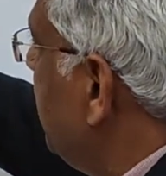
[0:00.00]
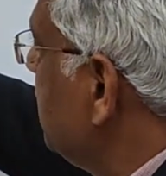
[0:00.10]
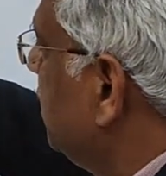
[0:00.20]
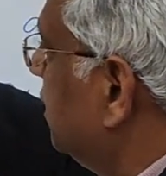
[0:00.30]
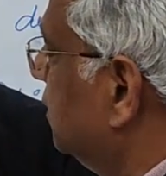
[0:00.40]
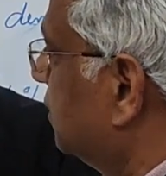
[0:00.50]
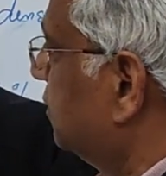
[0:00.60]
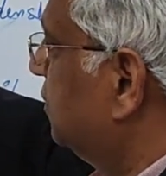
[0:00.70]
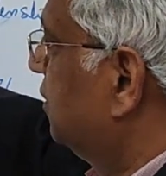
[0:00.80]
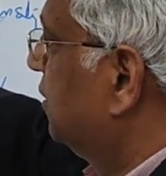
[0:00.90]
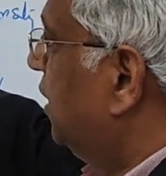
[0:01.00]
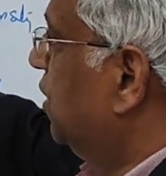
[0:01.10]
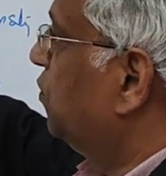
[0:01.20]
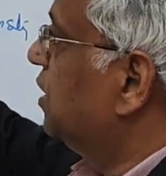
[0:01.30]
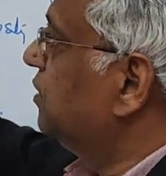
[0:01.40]
adding here
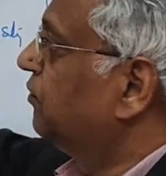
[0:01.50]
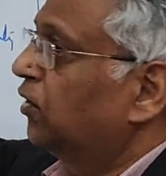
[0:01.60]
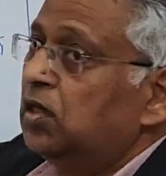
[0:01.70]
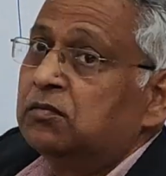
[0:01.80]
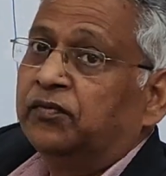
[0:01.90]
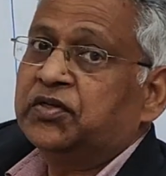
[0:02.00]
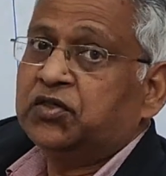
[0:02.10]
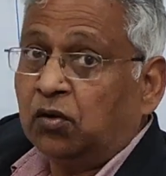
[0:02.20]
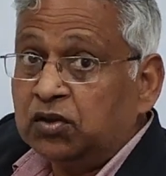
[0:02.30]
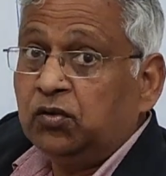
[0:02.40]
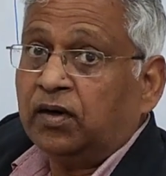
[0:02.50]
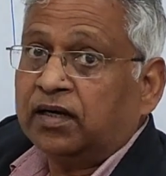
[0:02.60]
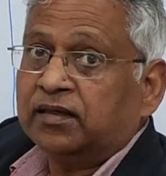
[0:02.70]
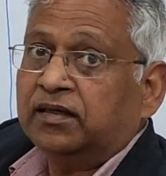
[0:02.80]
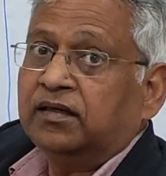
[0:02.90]
and what is the volume of stone you
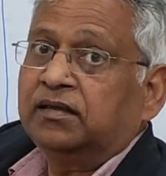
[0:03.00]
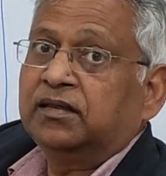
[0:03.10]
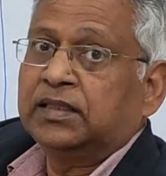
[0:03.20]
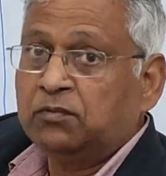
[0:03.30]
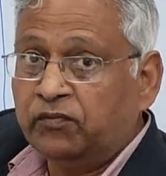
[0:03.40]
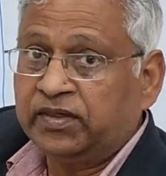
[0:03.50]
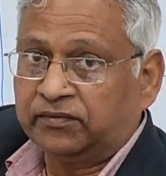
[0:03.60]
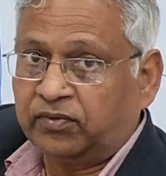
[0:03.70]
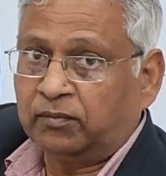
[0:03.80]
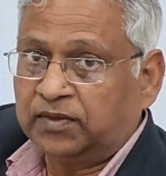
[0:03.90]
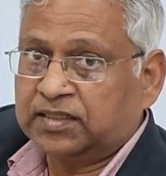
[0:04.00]
are removing from